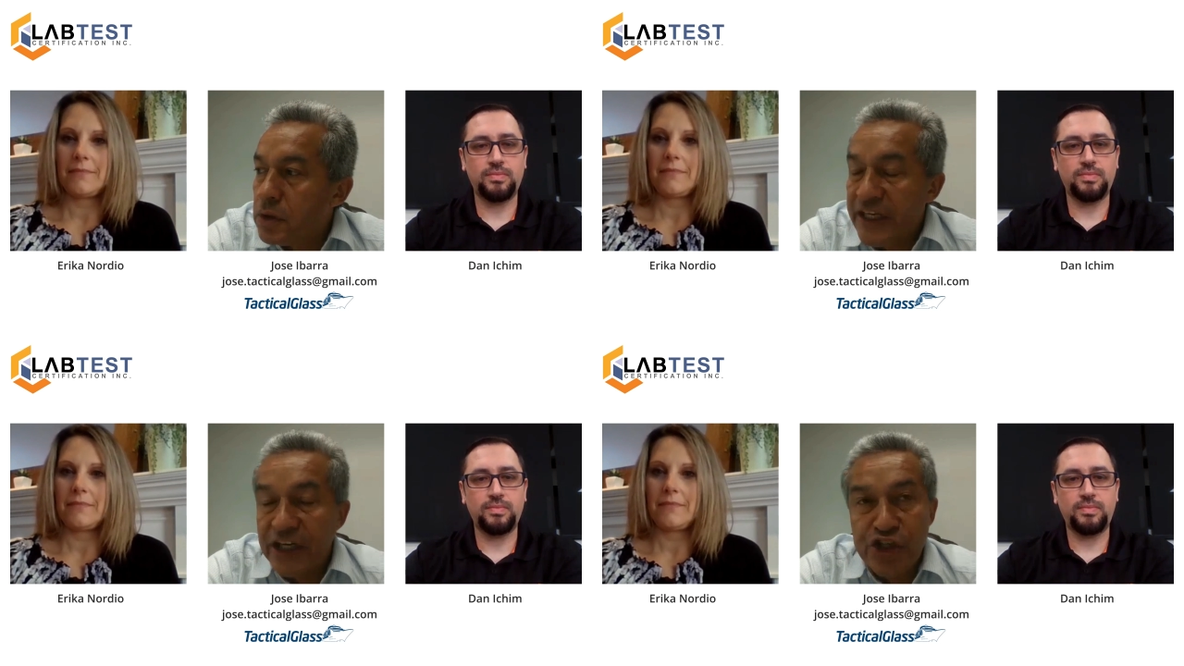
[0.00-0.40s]

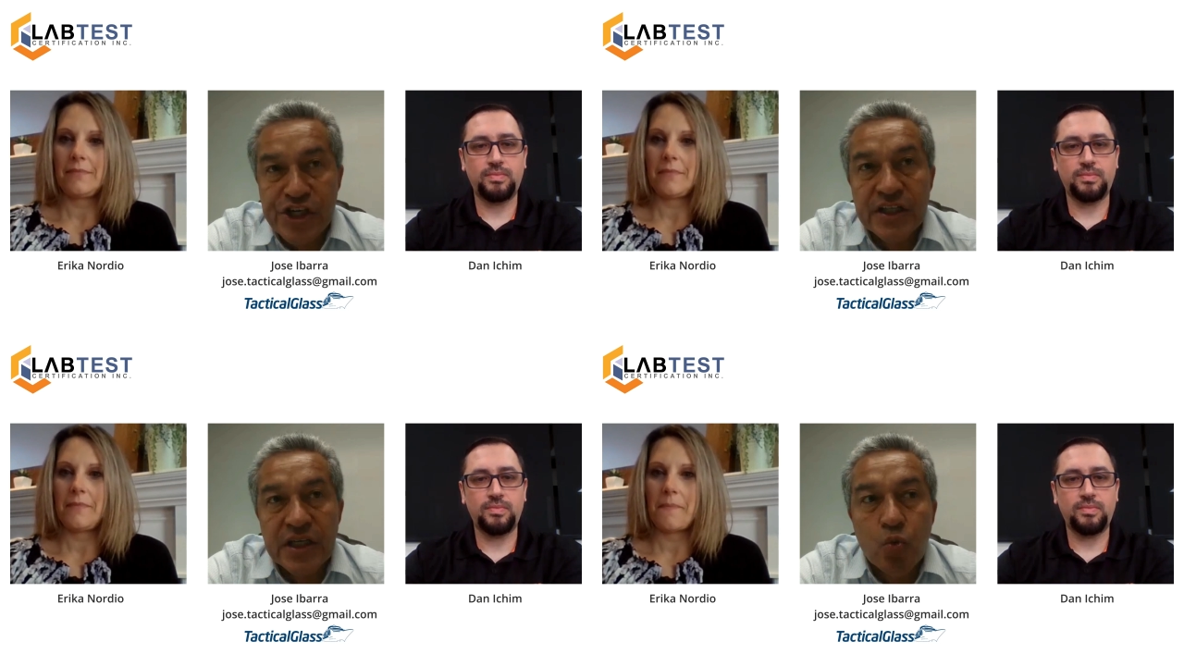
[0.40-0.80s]

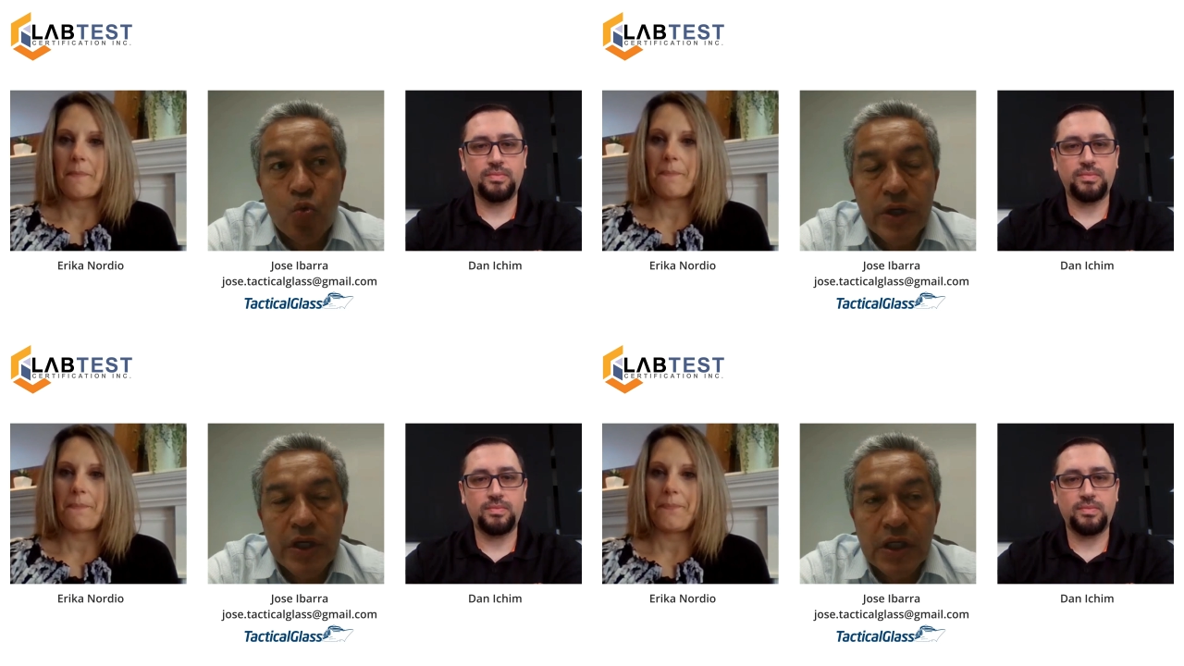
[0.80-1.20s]
Speaker 1: inertia that
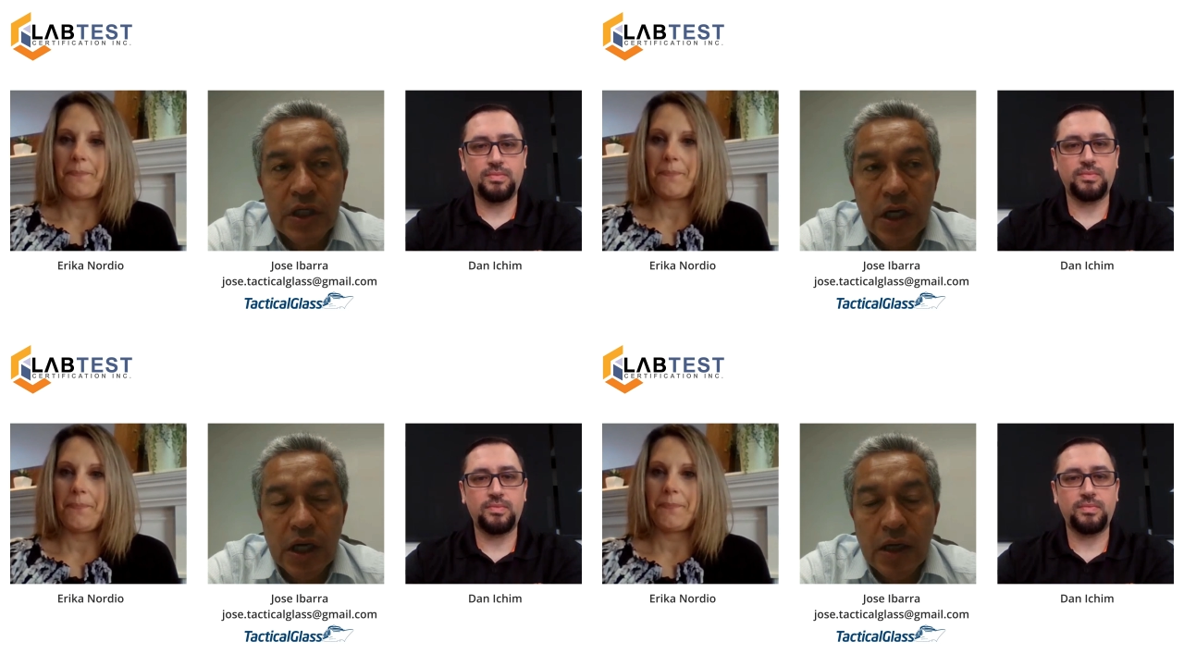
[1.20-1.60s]

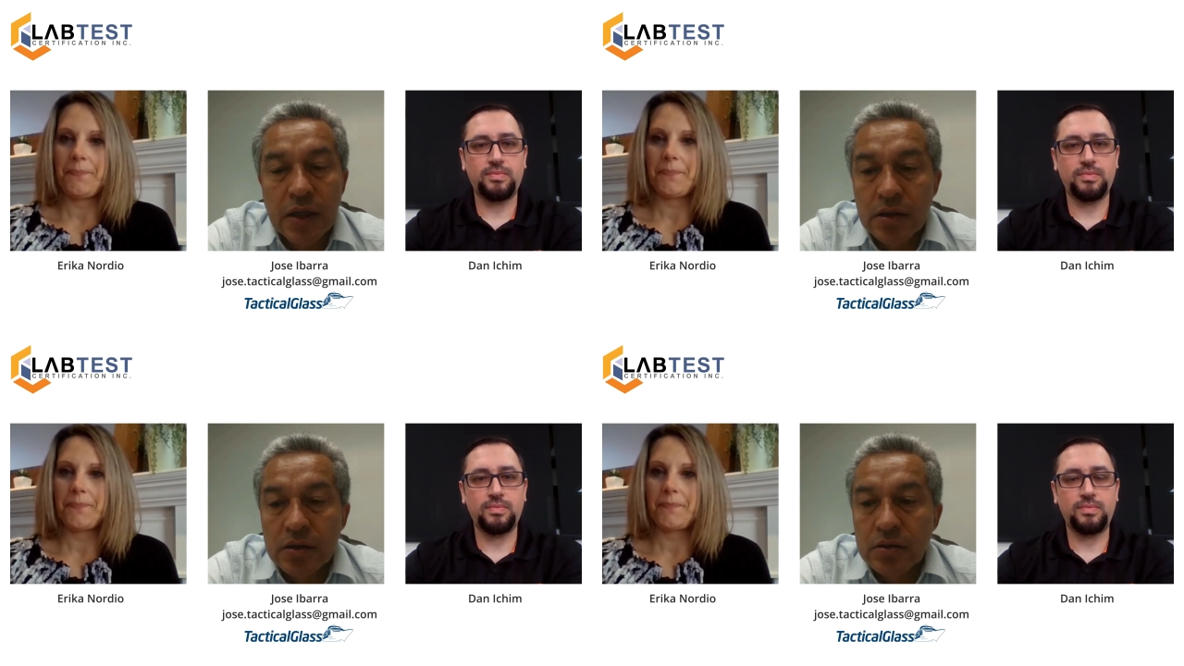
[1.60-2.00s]
we
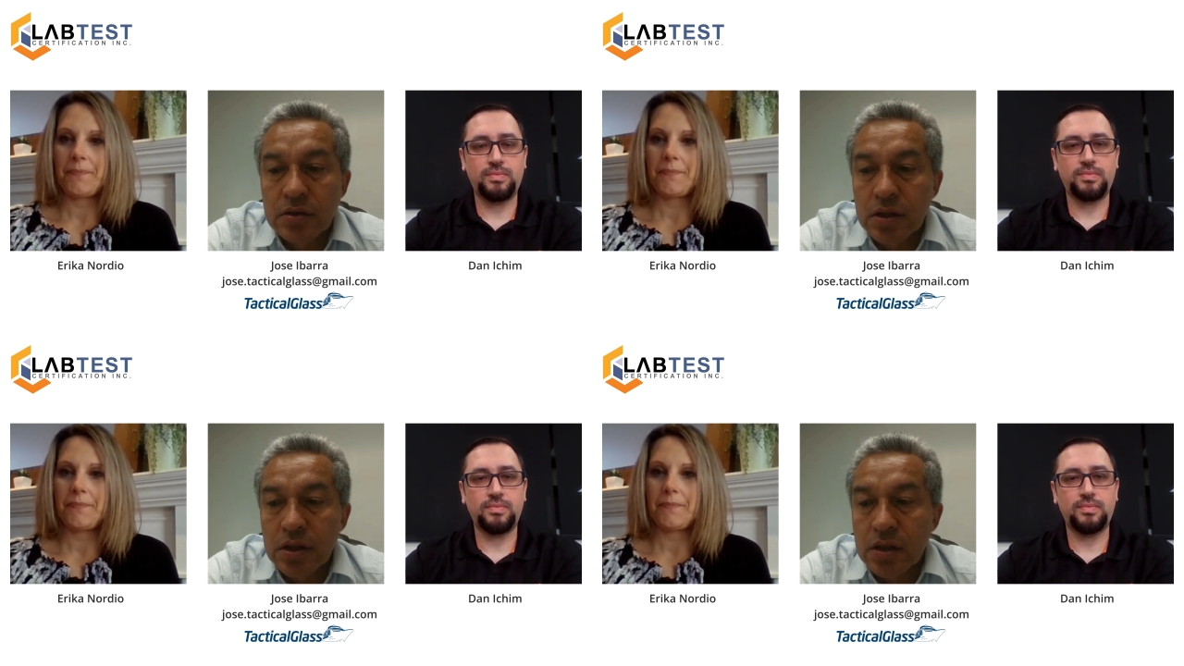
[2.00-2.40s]
uh,
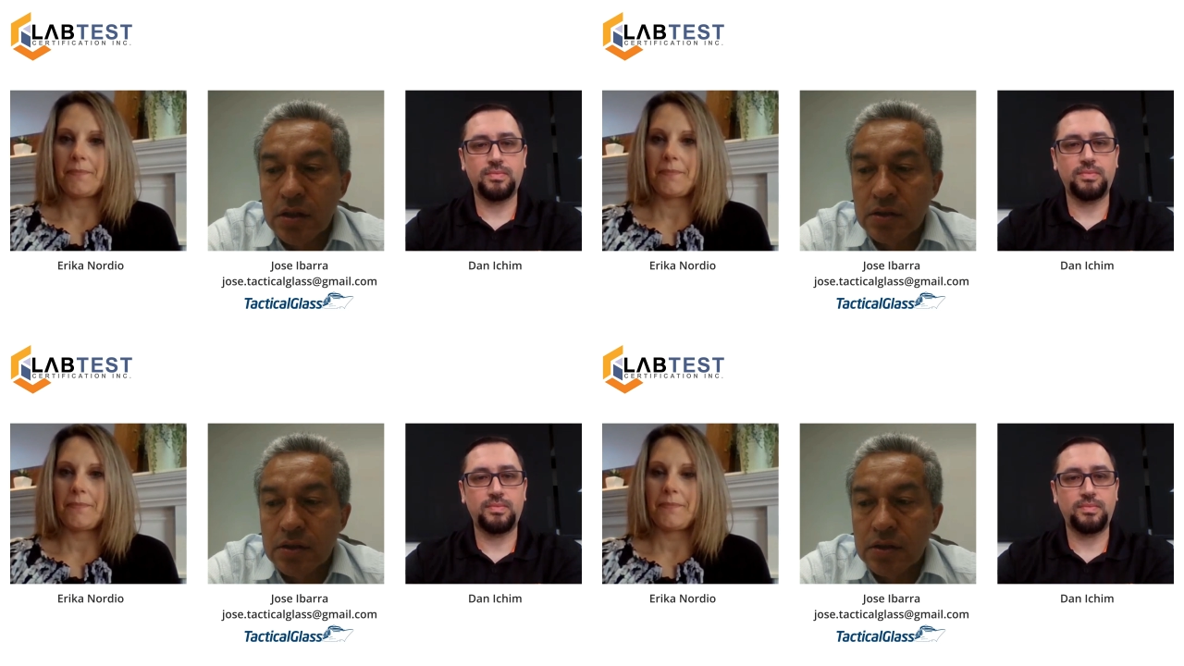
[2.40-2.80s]

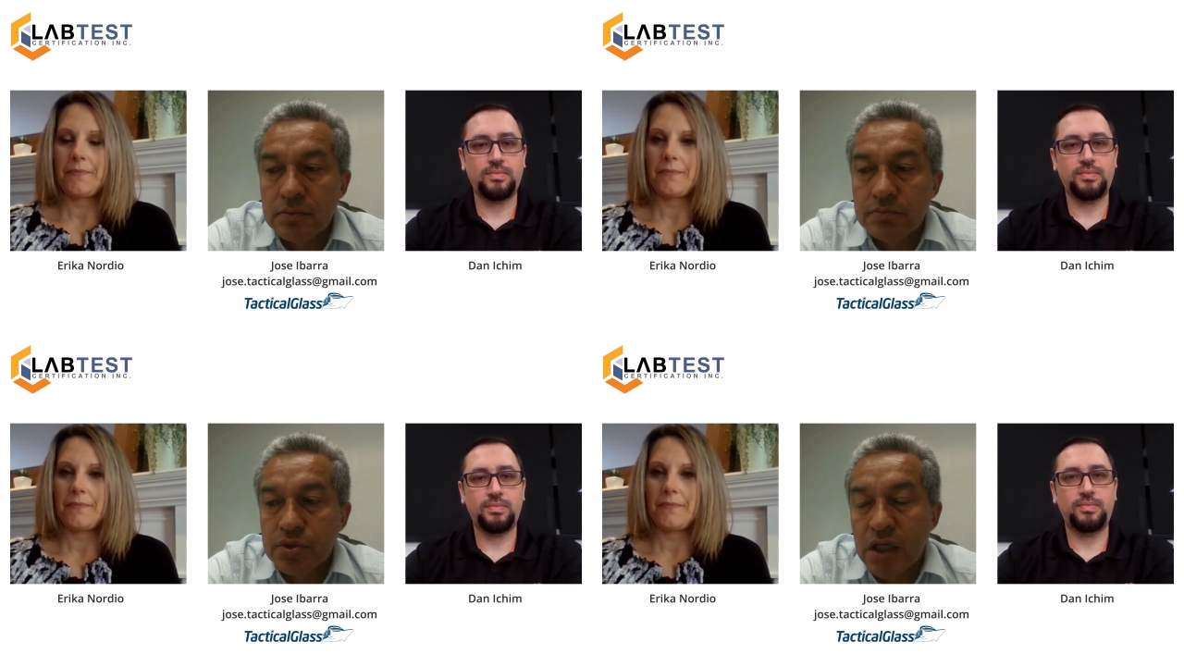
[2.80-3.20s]

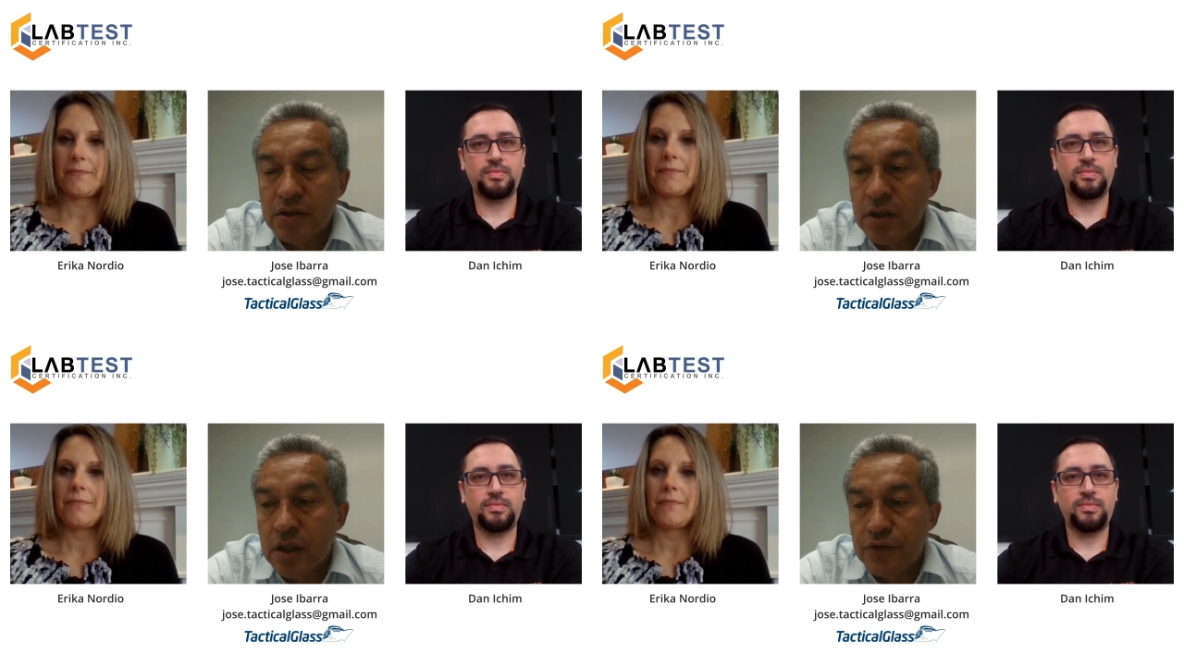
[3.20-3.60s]

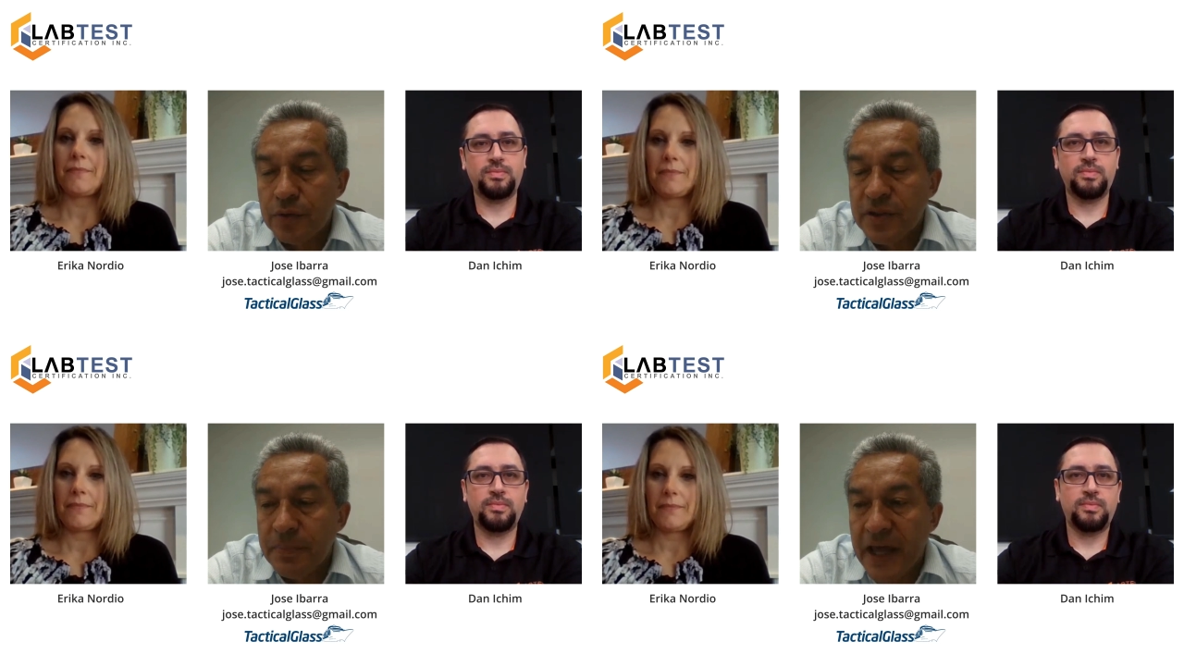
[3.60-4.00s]
brought
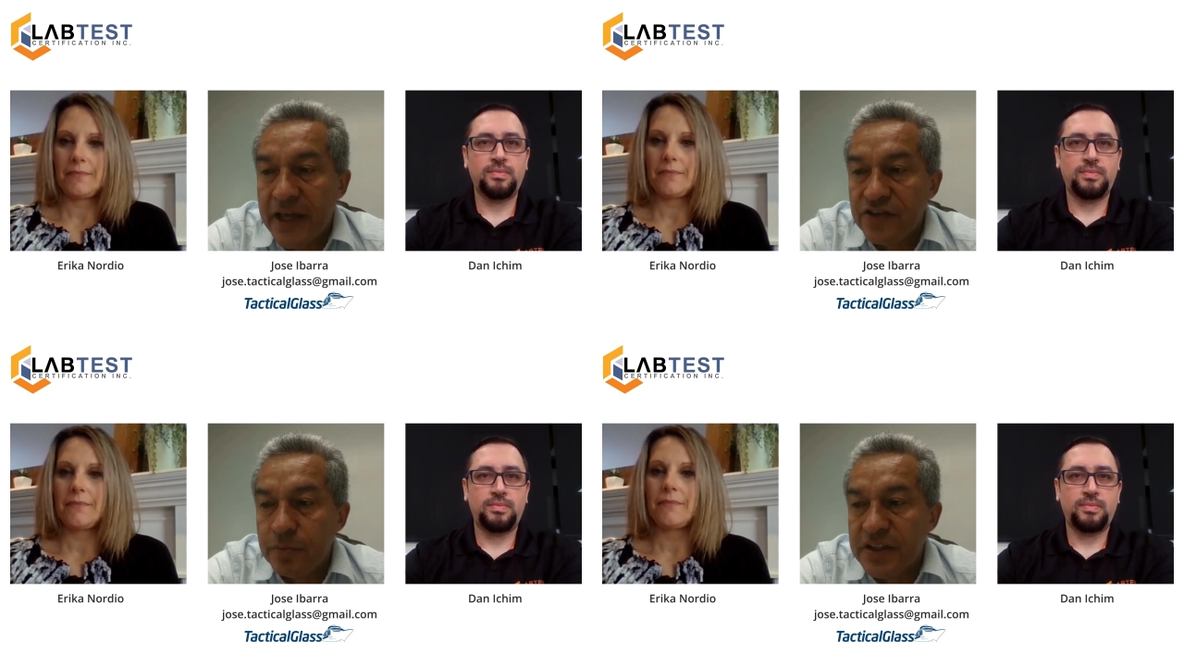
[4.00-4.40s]
from the
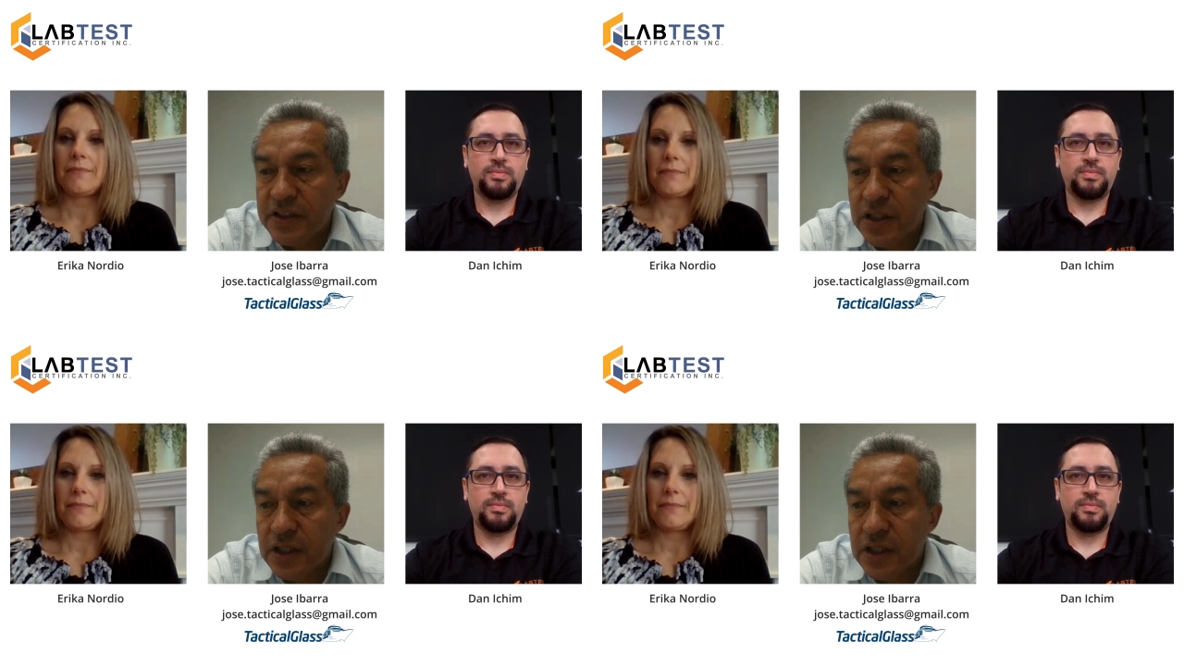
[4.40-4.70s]
past.